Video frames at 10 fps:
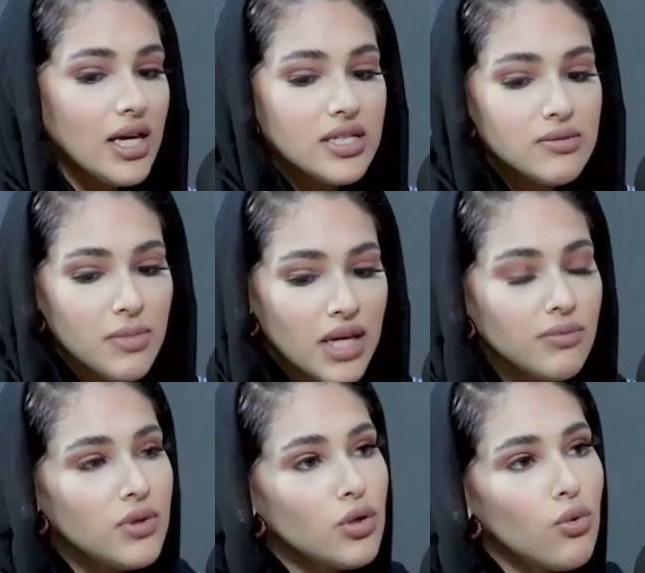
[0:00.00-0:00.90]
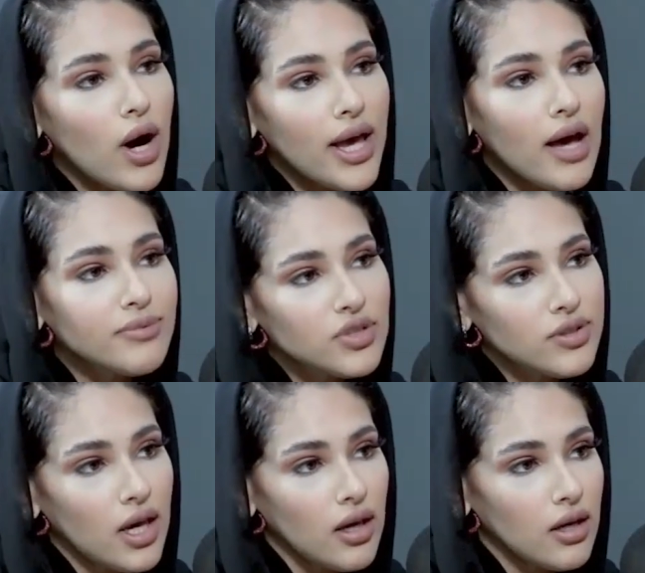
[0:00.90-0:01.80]
is made me who I am
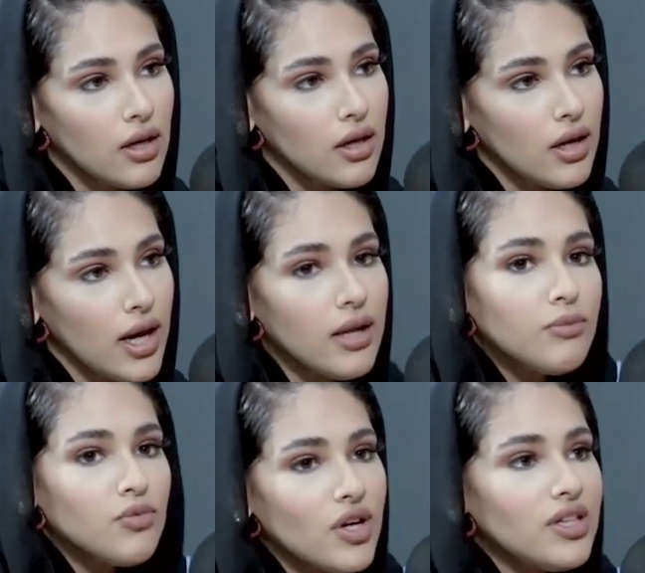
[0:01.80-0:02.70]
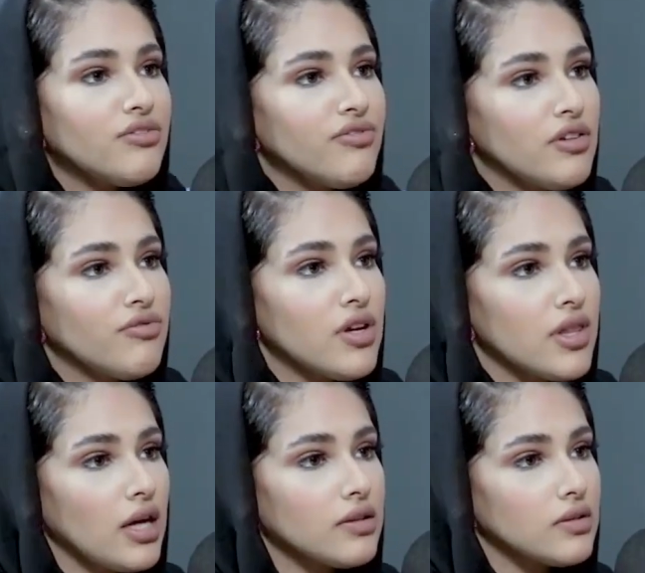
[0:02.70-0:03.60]
today. And I'm grateful for
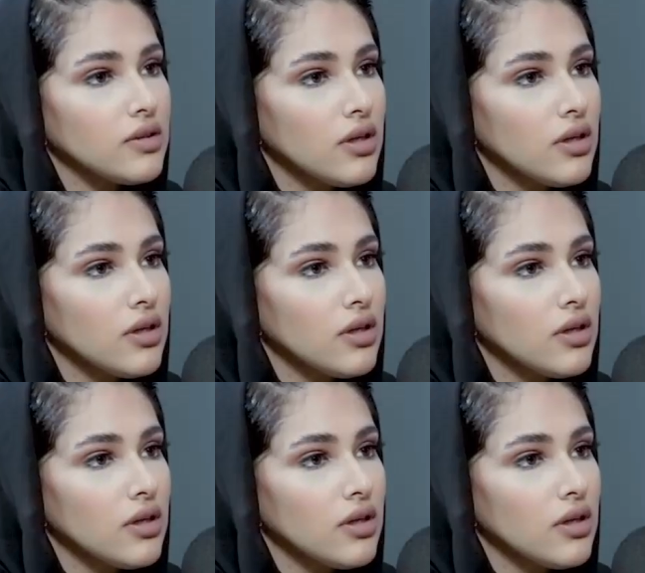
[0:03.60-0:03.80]
that.